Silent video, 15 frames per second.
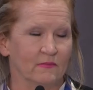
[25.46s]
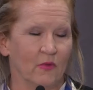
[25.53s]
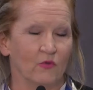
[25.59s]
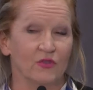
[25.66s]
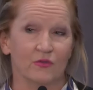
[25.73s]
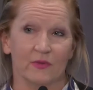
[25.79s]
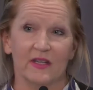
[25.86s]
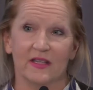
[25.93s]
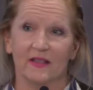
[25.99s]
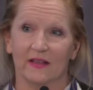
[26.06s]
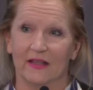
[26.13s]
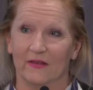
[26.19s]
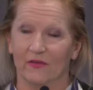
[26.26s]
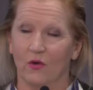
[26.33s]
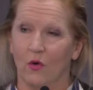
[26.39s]
most
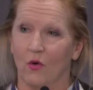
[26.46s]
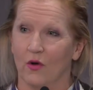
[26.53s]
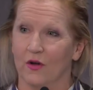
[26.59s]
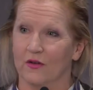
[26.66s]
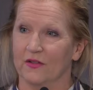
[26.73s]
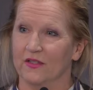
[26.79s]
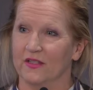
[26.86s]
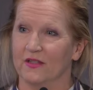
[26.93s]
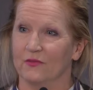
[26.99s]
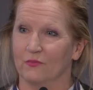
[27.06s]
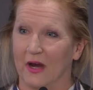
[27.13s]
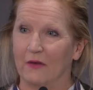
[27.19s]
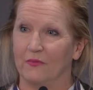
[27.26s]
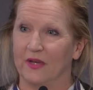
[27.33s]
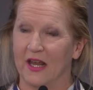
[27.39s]
recently, of course,
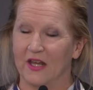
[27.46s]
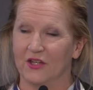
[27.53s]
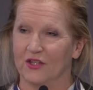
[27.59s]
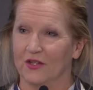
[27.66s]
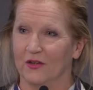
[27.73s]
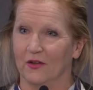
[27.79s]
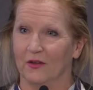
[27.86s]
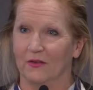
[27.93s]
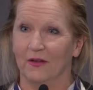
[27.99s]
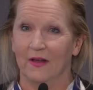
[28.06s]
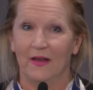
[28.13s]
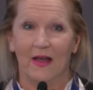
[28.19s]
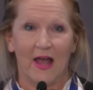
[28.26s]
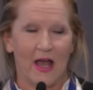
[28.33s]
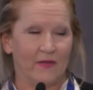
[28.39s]
recreational,
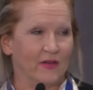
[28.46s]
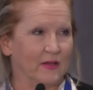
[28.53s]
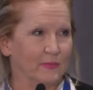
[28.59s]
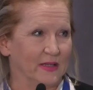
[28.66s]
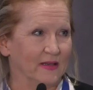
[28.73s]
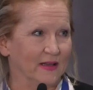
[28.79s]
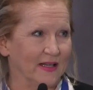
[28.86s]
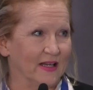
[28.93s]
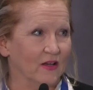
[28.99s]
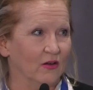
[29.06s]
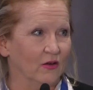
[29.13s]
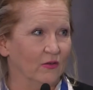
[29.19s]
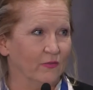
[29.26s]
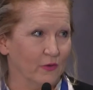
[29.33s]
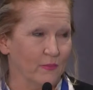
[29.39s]
having been
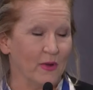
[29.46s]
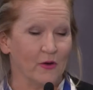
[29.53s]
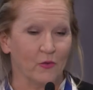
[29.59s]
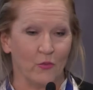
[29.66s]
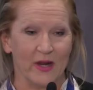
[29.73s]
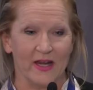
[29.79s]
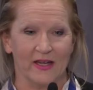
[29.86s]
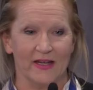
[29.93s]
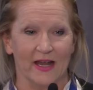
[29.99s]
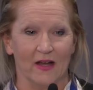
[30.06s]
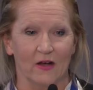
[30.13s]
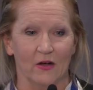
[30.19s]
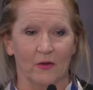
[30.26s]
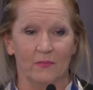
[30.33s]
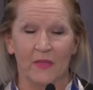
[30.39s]
legal for about a week
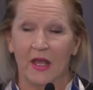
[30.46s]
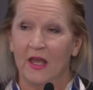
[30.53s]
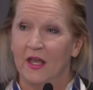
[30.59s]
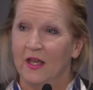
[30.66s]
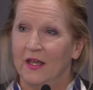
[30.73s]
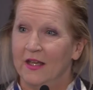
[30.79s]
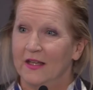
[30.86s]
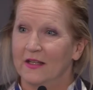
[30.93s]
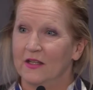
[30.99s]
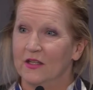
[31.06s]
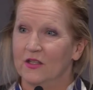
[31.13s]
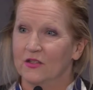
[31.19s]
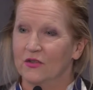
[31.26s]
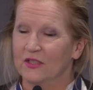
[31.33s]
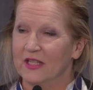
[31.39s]
now.
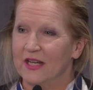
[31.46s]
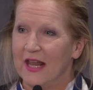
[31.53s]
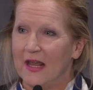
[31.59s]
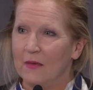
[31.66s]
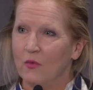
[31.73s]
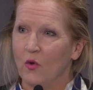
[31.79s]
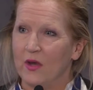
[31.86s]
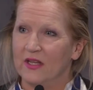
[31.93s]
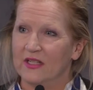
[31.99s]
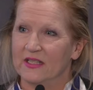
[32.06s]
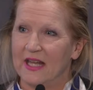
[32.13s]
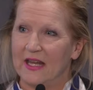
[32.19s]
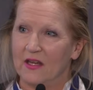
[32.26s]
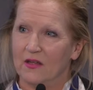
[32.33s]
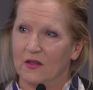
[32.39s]
So today I'm going to
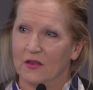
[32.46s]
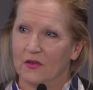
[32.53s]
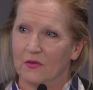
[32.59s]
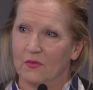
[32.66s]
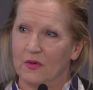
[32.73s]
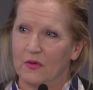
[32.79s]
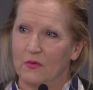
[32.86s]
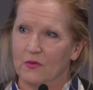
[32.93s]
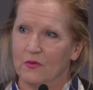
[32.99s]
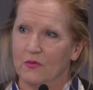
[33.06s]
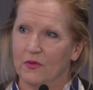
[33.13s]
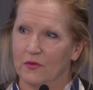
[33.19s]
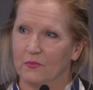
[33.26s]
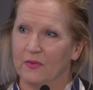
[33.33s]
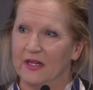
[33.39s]
take you through
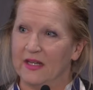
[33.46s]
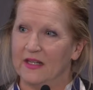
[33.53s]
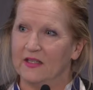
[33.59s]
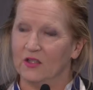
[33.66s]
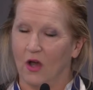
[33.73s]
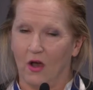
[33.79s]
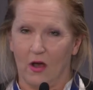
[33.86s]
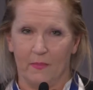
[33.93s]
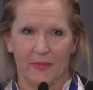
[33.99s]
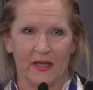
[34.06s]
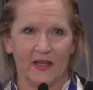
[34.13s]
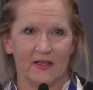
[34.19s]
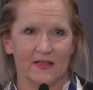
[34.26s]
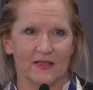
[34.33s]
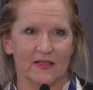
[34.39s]
3
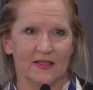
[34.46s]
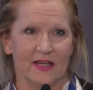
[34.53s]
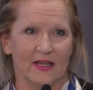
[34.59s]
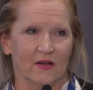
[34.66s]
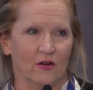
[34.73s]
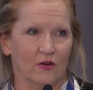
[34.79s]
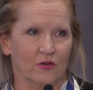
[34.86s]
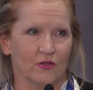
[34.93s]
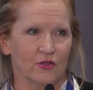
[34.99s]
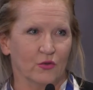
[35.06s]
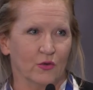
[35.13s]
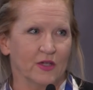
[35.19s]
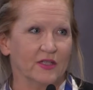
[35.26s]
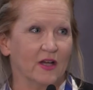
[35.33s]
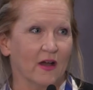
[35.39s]
topics in our
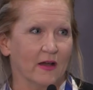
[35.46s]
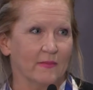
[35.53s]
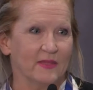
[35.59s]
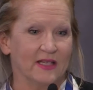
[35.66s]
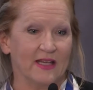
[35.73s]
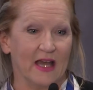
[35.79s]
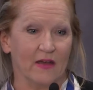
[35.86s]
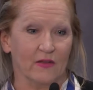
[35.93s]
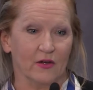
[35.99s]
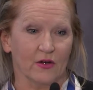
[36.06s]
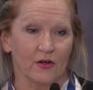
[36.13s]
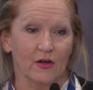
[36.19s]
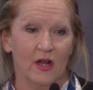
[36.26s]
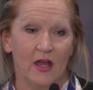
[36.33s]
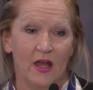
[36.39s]
short time
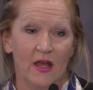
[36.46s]
together.